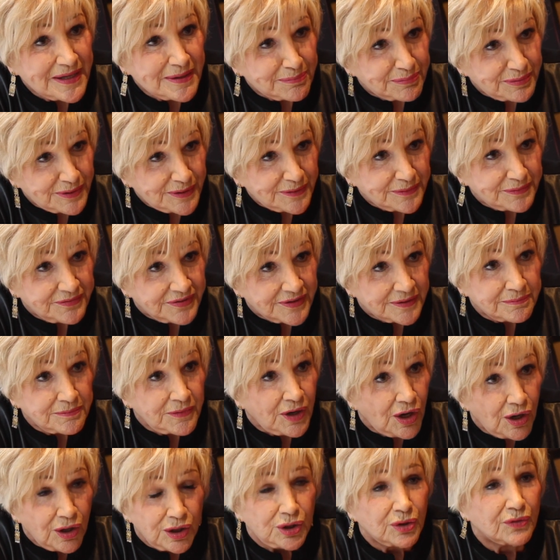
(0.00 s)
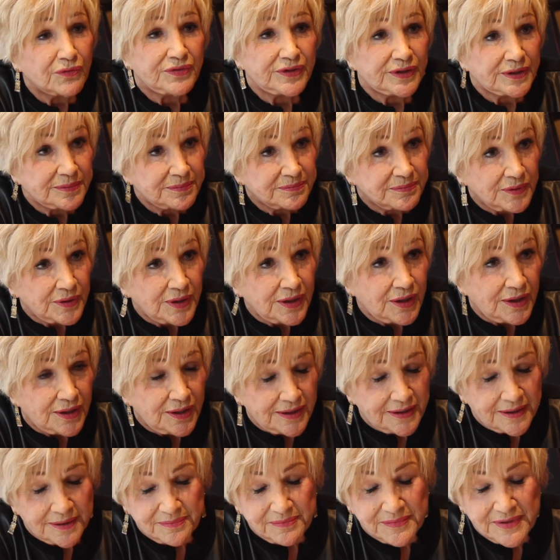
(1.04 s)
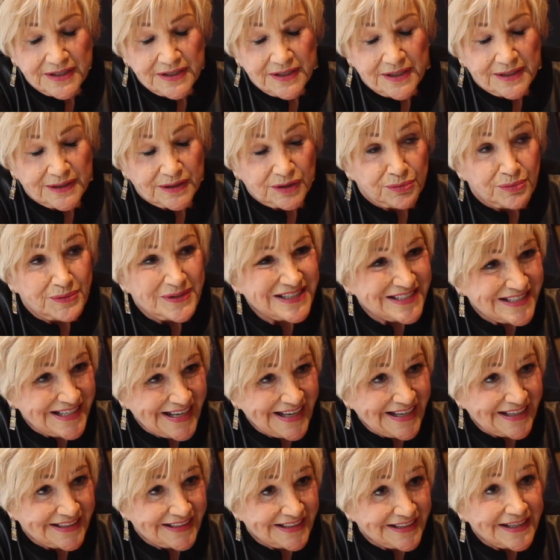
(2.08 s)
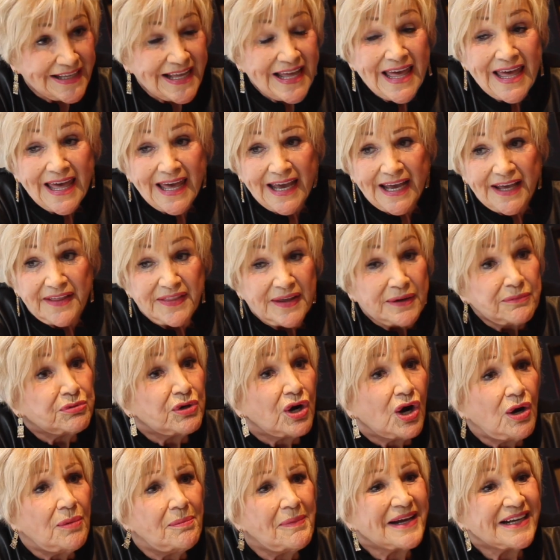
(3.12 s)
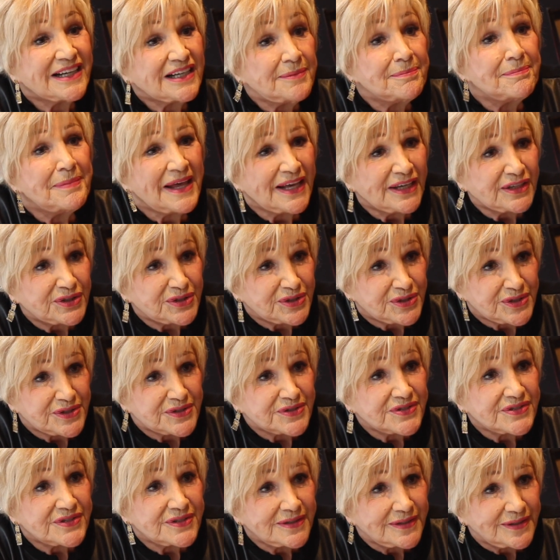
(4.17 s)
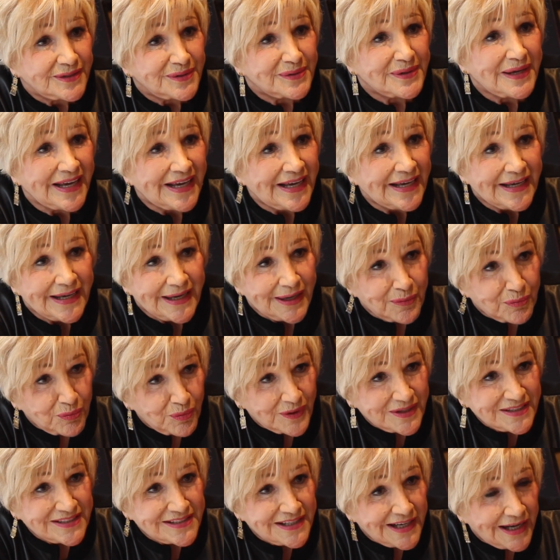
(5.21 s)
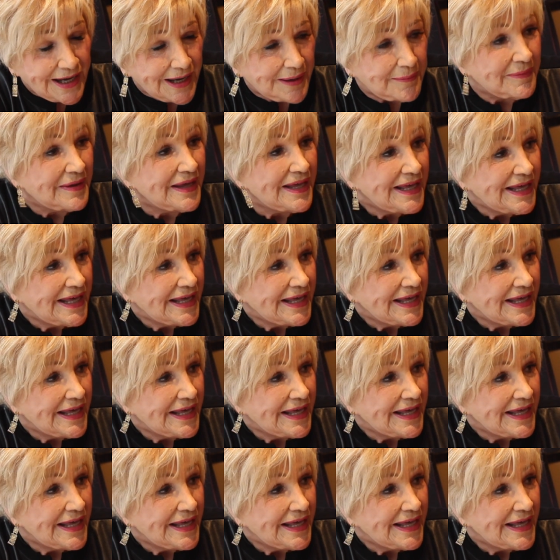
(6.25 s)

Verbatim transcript: people from all over Um, Louisiana, and they were all my competitors, okay, at one time.